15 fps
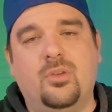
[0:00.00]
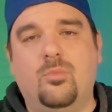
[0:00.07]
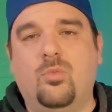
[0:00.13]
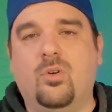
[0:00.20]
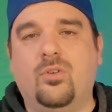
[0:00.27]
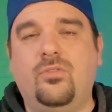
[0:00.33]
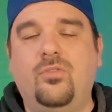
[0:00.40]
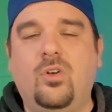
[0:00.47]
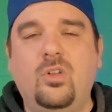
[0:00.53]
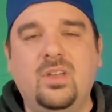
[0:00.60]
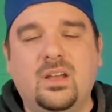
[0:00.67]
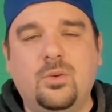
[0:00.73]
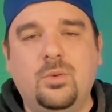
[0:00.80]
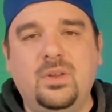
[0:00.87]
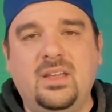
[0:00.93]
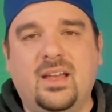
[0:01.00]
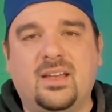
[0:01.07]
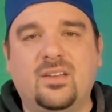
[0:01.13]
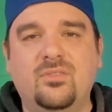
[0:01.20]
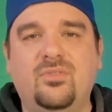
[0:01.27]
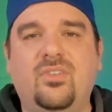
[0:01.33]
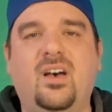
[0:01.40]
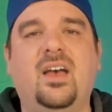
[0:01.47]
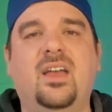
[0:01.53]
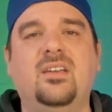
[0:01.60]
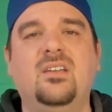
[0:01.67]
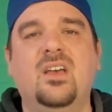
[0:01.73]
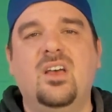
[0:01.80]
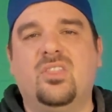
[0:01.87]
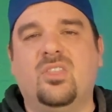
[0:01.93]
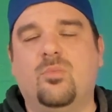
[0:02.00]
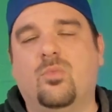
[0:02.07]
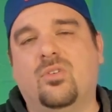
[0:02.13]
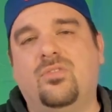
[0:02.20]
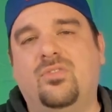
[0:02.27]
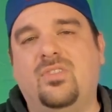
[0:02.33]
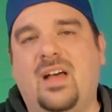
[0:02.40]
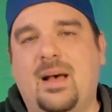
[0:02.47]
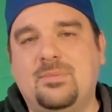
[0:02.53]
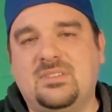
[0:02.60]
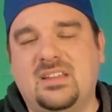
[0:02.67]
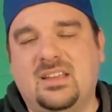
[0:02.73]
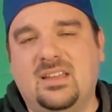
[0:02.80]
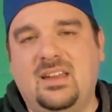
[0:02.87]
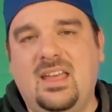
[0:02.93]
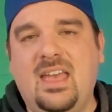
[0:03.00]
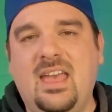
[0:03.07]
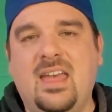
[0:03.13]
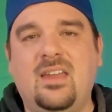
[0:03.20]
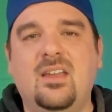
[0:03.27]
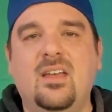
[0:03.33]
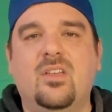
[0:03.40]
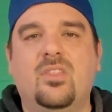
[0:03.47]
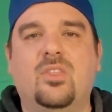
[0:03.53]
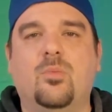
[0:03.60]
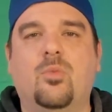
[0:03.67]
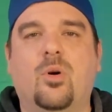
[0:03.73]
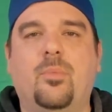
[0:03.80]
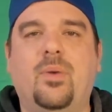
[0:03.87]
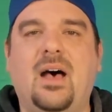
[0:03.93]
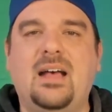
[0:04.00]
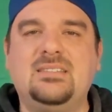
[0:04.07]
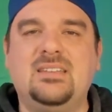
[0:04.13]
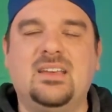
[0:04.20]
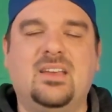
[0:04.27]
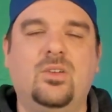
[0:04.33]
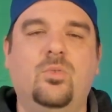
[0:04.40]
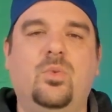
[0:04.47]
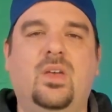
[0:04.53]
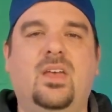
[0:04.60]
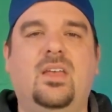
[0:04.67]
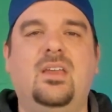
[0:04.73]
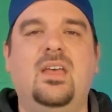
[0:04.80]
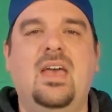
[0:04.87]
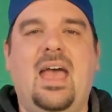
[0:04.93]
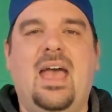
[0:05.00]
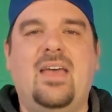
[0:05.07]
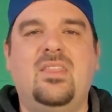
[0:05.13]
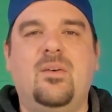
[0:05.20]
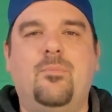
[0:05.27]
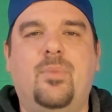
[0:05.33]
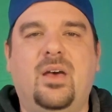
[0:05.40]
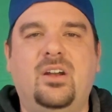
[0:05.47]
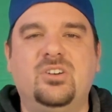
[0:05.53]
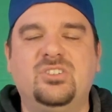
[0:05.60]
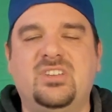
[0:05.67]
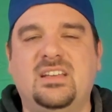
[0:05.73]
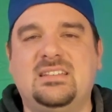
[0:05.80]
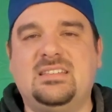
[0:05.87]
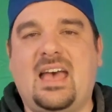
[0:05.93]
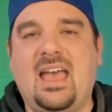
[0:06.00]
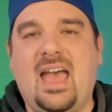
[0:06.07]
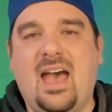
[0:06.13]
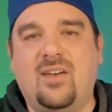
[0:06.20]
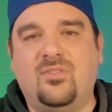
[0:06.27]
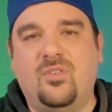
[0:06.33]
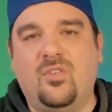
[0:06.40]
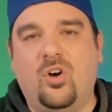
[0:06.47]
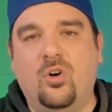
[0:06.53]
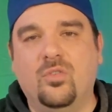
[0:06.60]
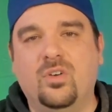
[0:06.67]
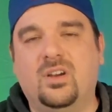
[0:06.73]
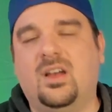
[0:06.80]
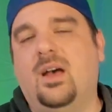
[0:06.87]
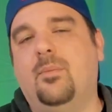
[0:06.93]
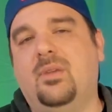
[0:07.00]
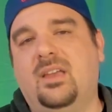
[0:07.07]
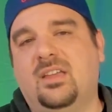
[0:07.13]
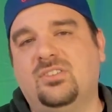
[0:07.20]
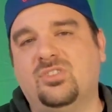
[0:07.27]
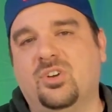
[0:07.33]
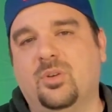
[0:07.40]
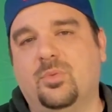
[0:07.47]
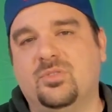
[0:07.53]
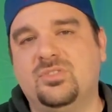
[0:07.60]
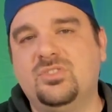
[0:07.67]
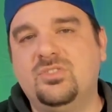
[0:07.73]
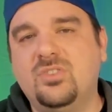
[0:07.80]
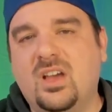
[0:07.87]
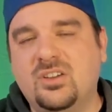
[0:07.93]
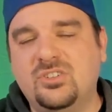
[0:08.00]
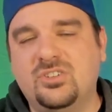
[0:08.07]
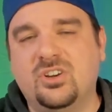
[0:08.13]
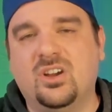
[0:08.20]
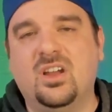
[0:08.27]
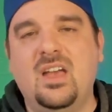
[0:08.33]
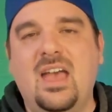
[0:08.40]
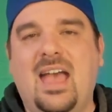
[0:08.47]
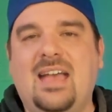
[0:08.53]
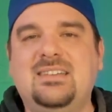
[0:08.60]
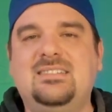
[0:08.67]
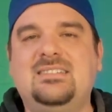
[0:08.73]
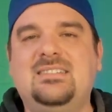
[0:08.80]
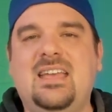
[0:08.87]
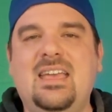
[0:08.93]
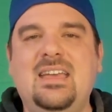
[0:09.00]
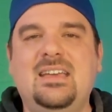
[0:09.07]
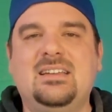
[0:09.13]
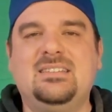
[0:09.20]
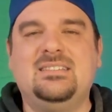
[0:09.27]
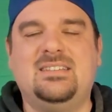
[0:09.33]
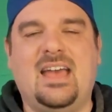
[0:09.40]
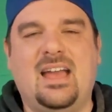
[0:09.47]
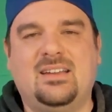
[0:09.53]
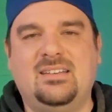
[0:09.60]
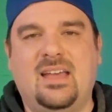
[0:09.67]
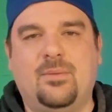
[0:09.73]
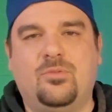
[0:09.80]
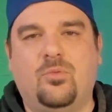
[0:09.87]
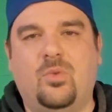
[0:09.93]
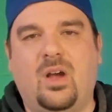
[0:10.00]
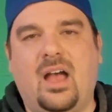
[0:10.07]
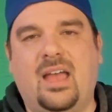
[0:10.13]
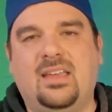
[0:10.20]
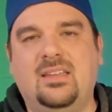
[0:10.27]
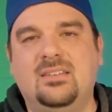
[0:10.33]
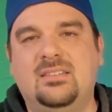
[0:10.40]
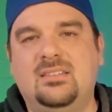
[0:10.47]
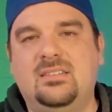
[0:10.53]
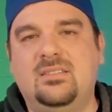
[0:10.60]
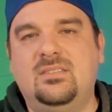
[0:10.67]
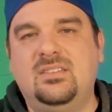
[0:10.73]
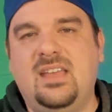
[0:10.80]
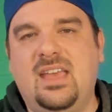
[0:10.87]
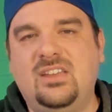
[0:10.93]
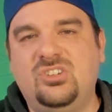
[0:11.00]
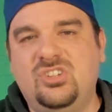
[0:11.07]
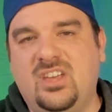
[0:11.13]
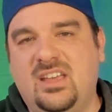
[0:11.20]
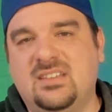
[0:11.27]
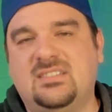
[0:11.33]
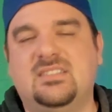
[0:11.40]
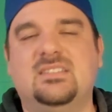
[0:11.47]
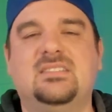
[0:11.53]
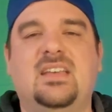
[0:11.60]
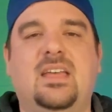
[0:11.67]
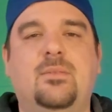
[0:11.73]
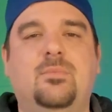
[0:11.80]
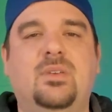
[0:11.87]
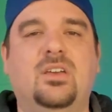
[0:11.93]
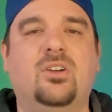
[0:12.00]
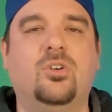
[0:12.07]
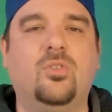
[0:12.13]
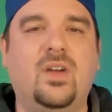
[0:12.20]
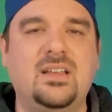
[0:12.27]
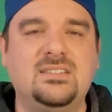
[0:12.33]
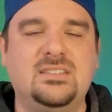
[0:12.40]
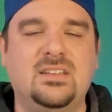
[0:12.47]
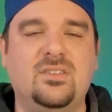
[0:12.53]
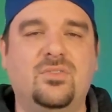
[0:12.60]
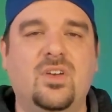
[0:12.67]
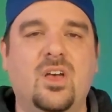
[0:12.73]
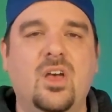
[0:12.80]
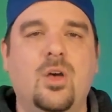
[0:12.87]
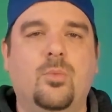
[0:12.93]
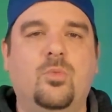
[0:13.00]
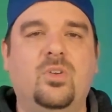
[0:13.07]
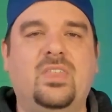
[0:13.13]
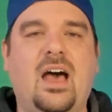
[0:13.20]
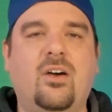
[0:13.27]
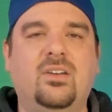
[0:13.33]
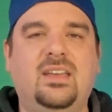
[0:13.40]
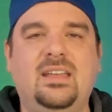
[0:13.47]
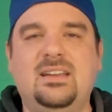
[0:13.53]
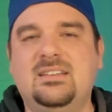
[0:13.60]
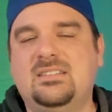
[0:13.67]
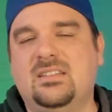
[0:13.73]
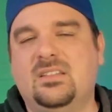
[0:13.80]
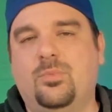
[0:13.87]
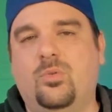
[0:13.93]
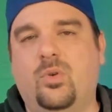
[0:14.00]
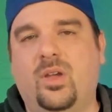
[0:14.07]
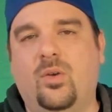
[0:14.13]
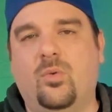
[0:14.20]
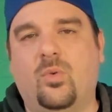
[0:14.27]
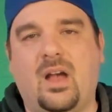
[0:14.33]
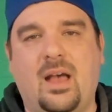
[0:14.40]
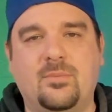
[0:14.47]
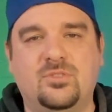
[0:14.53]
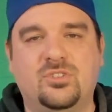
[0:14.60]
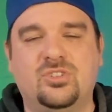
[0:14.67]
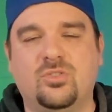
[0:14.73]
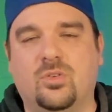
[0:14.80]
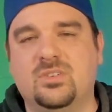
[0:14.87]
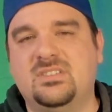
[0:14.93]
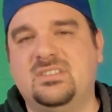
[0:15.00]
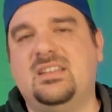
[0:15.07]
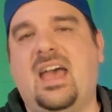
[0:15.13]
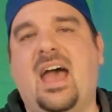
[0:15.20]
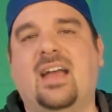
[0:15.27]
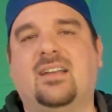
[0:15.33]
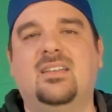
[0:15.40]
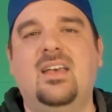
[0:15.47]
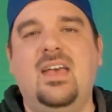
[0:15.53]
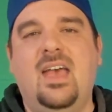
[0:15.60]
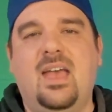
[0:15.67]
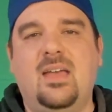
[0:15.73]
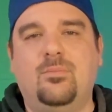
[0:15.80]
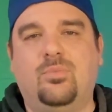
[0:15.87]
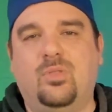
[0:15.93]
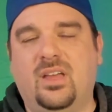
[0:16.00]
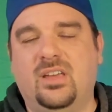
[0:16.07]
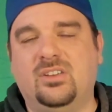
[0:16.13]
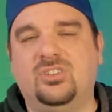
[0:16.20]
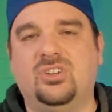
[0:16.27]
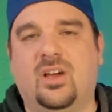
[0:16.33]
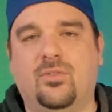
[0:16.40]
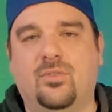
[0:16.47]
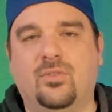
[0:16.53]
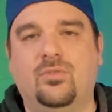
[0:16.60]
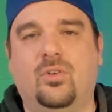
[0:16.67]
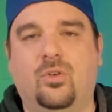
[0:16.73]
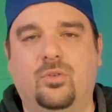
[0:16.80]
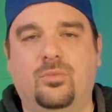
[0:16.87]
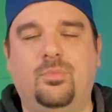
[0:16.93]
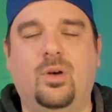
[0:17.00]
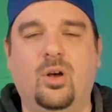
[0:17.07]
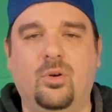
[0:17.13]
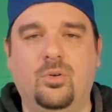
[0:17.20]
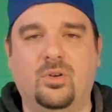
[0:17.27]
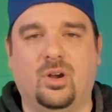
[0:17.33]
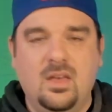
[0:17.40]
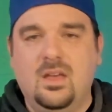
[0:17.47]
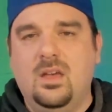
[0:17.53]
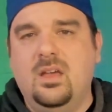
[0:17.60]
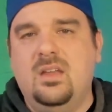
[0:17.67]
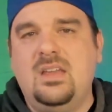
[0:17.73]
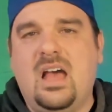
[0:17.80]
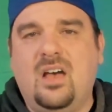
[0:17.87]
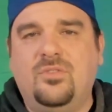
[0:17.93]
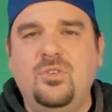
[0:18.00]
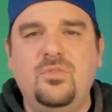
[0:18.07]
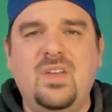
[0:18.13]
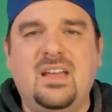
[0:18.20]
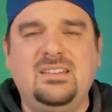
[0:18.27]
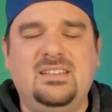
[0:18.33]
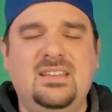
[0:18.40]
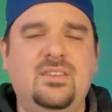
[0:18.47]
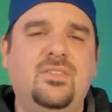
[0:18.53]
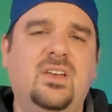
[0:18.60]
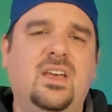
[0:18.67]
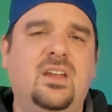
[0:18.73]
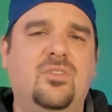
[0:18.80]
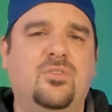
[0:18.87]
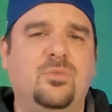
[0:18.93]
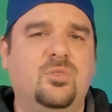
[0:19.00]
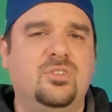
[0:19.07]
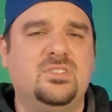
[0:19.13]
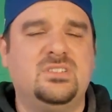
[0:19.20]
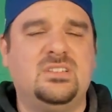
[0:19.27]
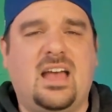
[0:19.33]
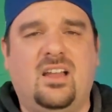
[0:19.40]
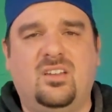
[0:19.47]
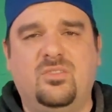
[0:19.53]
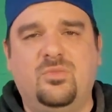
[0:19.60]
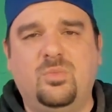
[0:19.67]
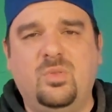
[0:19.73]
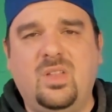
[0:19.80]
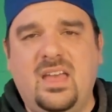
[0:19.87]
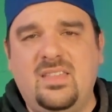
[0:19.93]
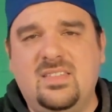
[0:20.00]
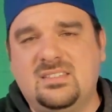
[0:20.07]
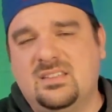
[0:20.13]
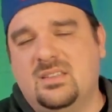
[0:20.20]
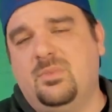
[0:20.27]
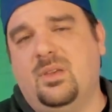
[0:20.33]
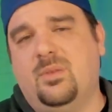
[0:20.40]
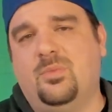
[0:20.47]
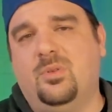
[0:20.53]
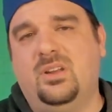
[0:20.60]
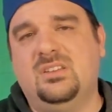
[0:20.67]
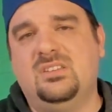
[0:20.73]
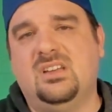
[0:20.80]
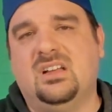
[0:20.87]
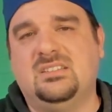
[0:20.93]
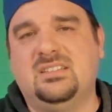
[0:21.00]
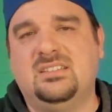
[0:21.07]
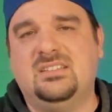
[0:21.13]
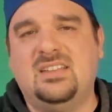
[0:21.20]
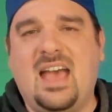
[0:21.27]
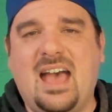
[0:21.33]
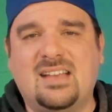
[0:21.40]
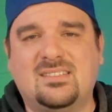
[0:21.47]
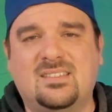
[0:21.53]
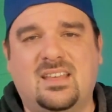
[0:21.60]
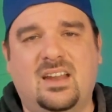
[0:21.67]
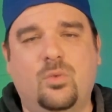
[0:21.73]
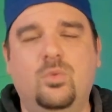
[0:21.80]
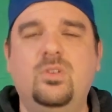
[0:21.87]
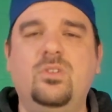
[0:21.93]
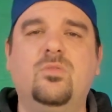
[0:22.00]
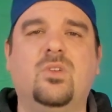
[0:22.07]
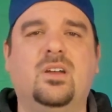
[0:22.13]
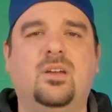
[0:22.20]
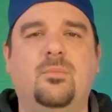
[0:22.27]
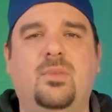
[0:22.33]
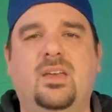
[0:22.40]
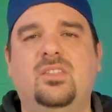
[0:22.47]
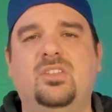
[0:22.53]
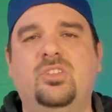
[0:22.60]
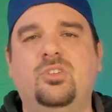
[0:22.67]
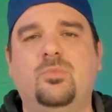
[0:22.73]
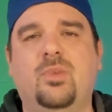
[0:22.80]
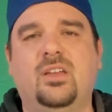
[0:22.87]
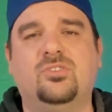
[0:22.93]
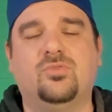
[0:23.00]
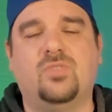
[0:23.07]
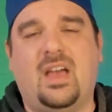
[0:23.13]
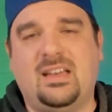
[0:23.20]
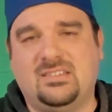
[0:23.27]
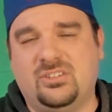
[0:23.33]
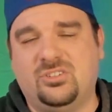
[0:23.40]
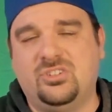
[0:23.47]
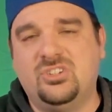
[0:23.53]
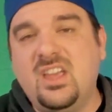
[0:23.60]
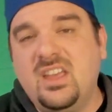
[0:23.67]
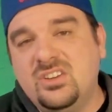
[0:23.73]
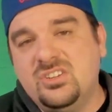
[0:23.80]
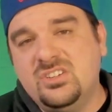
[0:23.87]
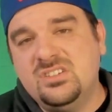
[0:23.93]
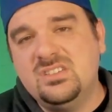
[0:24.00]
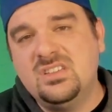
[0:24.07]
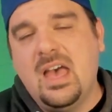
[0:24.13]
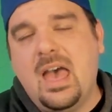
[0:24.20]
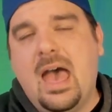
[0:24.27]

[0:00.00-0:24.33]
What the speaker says: more fold equity I can find, the more flops I can hit, the more pots I can win, and the better chance I have of overcoming a turbo structure and staying at a stack depth where I can take chances and be aggressive without getting to the point where I'm short stacked and playing shove or fold poker. Now, if you've not deviated from your style of play, this can be a pretty daunting task, and I wouldn't recommend that you make drastic changes.